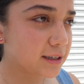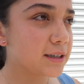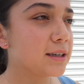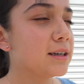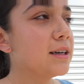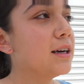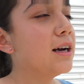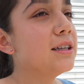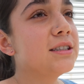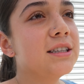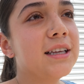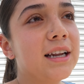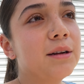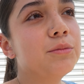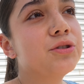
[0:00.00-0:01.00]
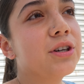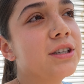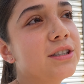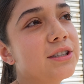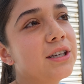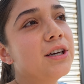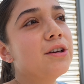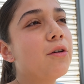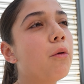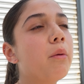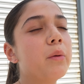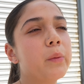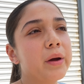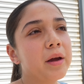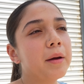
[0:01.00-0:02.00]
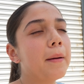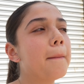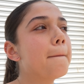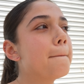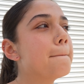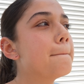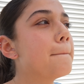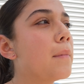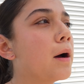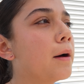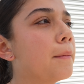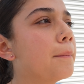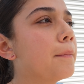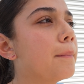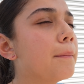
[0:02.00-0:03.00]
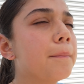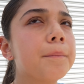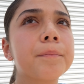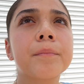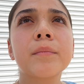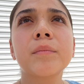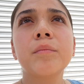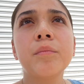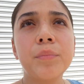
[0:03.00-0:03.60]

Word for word: it's a denim dress. When we went um, peach